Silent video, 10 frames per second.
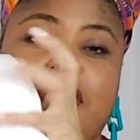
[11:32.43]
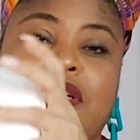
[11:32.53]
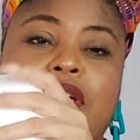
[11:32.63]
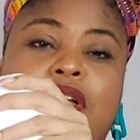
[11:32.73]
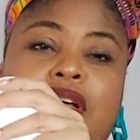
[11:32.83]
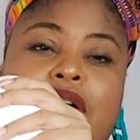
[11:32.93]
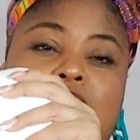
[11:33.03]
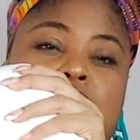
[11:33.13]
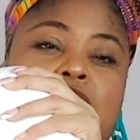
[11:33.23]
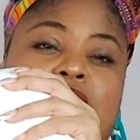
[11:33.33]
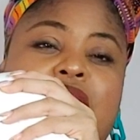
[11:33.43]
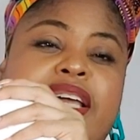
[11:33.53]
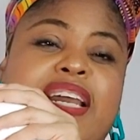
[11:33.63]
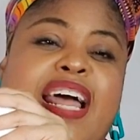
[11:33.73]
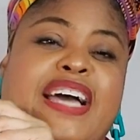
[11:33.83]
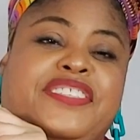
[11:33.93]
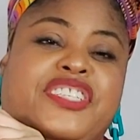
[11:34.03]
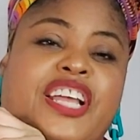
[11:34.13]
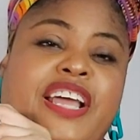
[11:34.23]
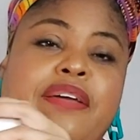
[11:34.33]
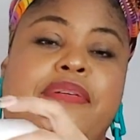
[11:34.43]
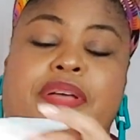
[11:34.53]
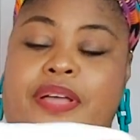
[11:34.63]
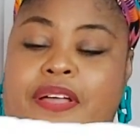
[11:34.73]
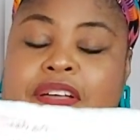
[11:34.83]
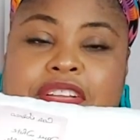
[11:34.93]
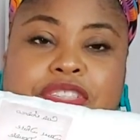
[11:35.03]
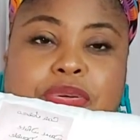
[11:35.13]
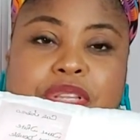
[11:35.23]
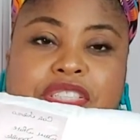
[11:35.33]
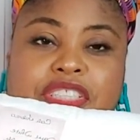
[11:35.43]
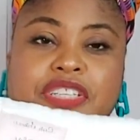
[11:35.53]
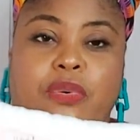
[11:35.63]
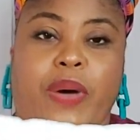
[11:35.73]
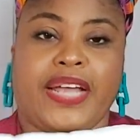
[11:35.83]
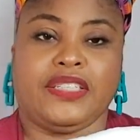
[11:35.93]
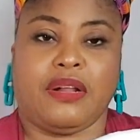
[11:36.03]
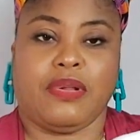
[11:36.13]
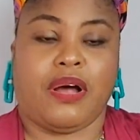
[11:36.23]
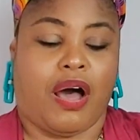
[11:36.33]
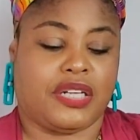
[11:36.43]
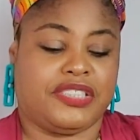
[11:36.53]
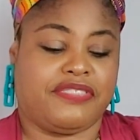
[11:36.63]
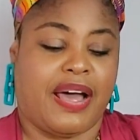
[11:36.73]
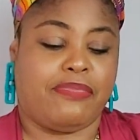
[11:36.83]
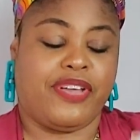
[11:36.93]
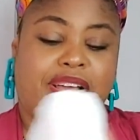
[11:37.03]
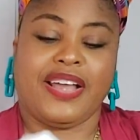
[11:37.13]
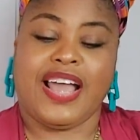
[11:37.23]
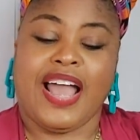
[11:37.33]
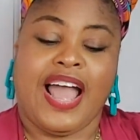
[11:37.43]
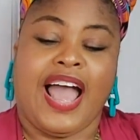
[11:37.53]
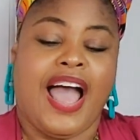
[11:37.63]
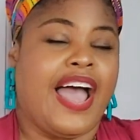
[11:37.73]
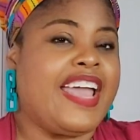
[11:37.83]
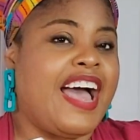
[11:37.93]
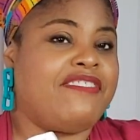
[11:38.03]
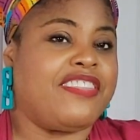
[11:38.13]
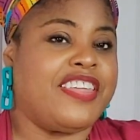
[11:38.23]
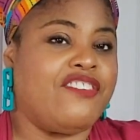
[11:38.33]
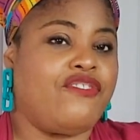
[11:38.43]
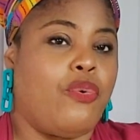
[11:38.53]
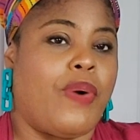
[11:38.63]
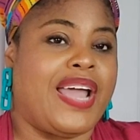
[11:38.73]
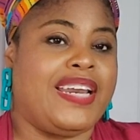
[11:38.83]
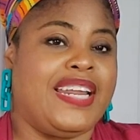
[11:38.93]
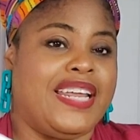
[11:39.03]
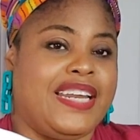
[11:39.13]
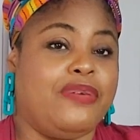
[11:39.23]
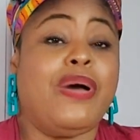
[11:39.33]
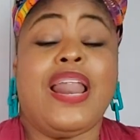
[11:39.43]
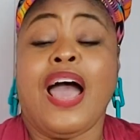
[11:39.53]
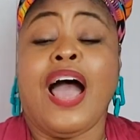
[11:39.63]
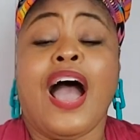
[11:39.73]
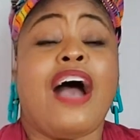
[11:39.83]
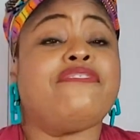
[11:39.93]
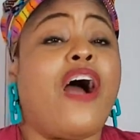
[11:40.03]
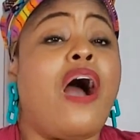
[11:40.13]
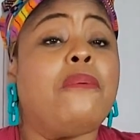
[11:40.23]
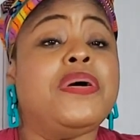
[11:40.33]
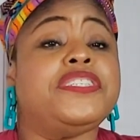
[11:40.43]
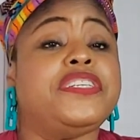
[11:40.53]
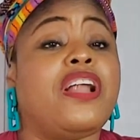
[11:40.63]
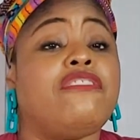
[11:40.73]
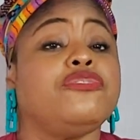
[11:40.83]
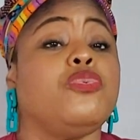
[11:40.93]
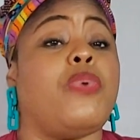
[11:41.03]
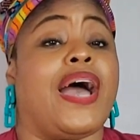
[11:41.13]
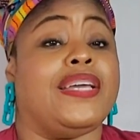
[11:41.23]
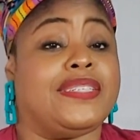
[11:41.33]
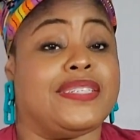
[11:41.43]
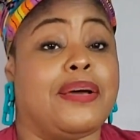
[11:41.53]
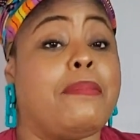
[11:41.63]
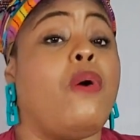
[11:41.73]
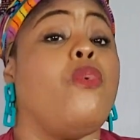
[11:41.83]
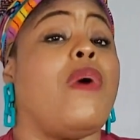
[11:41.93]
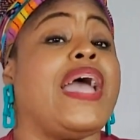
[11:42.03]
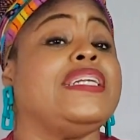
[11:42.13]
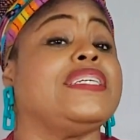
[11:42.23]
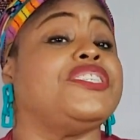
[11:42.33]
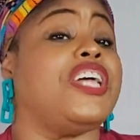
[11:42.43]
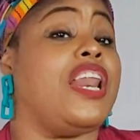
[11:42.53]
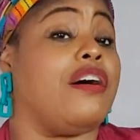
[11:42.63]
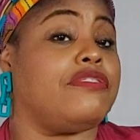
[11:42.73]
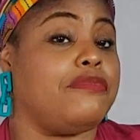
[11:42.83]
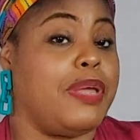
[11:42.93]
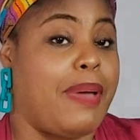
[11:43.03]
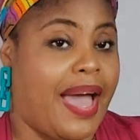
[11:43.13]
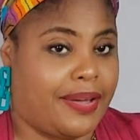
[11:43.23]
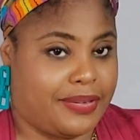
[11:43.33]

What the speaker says: I think last year. So this is a white double gauze fabric. I have a thing for white lately. Well, I've always loved white, but white doesn't love me back